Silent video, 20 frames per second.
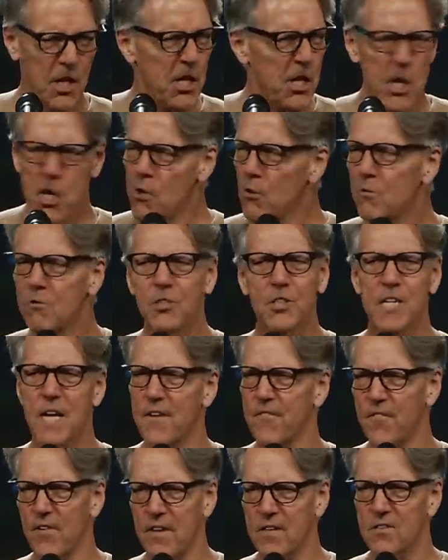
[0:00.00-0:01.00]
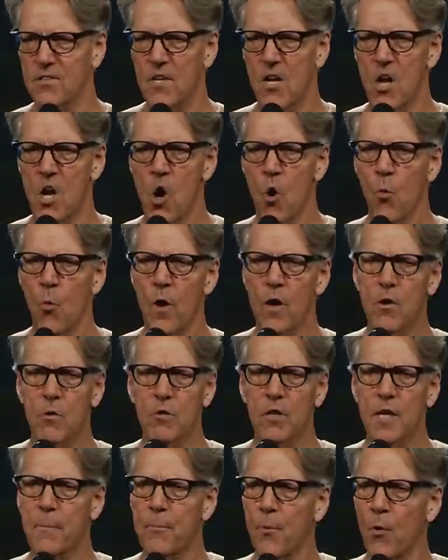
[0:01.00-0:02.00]
Huge difference. One
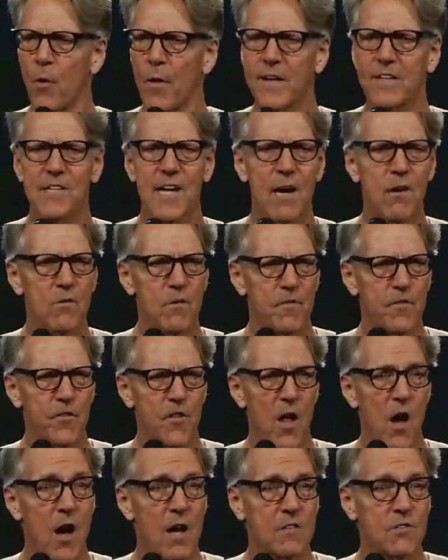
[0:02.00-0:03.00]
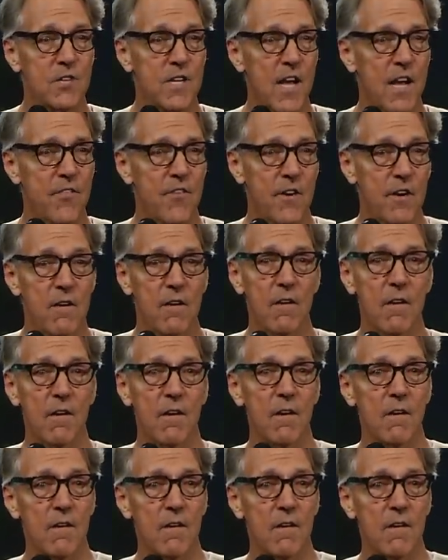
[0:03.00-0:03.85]
only points out the flaws, the other